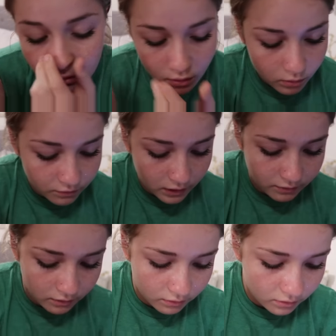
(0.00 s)
Oh,
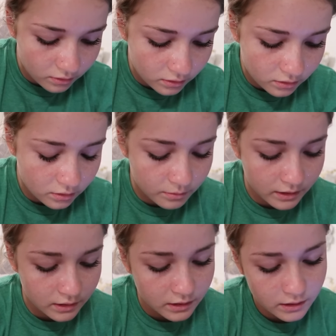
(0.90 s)
oh my
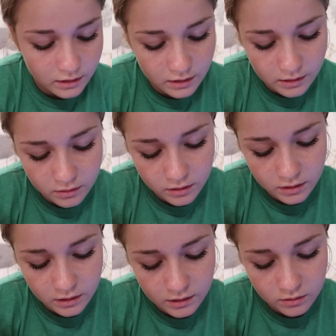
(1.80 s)
god, I gotta get it out, I
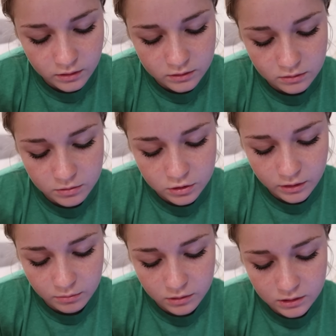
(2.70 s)
gotta get it out. Okay, so I'm gonna
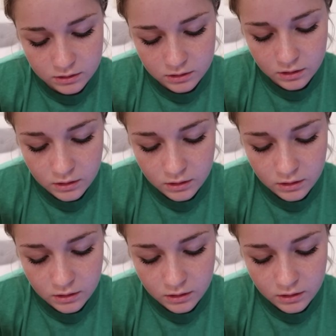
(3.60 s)
try to put this,